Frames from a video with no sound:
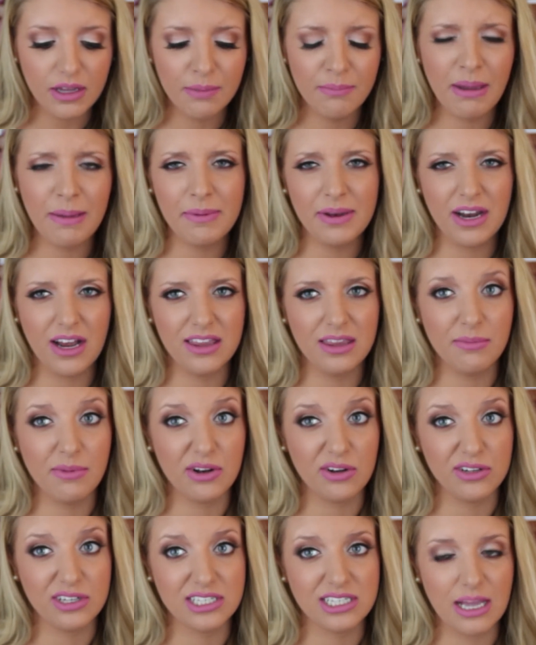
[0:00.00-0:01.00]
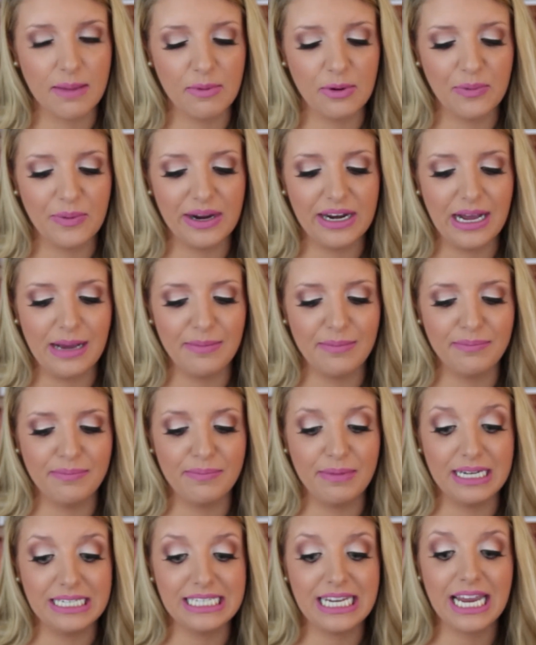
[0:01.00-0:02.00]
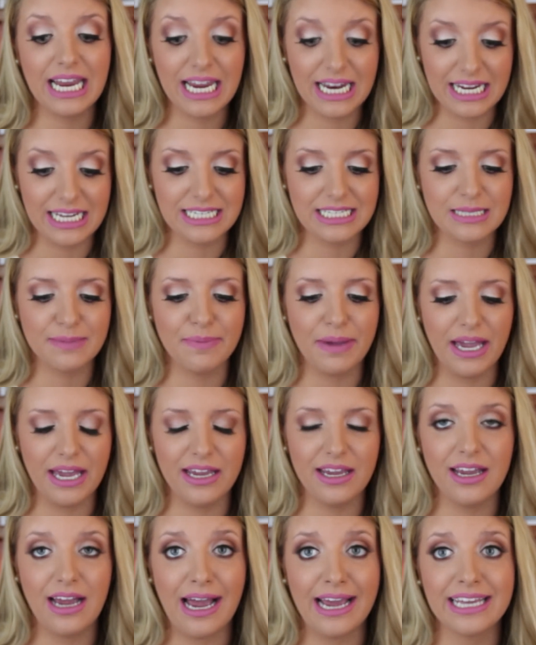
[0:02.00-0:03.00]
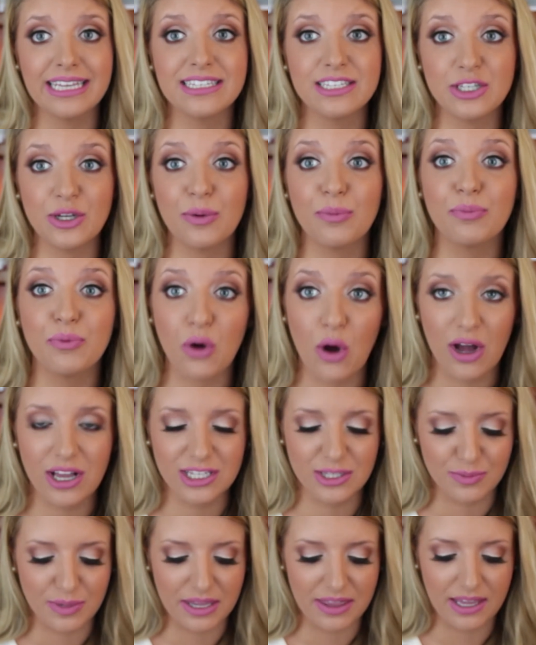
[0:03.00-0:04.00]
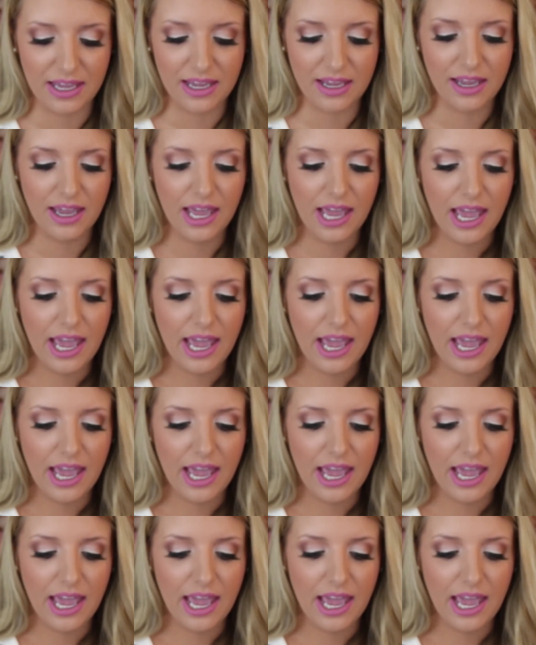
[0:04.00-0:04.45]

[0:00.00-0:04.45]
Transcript: Maybe not in the middle of summer when I'm my tannest, but I can still bronze with it.